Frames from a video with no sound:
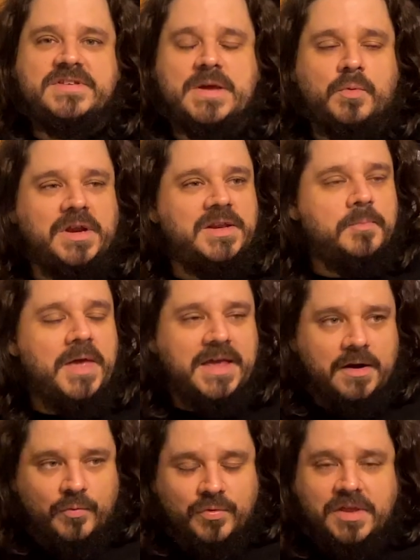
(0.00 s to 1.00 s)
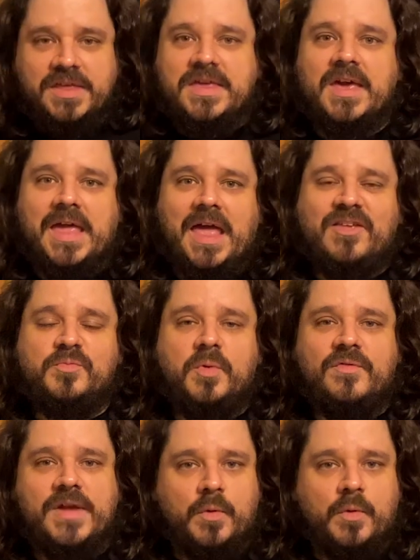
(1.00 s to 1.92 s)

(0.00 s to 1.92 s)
I wanted to make it a really kick-ass movie.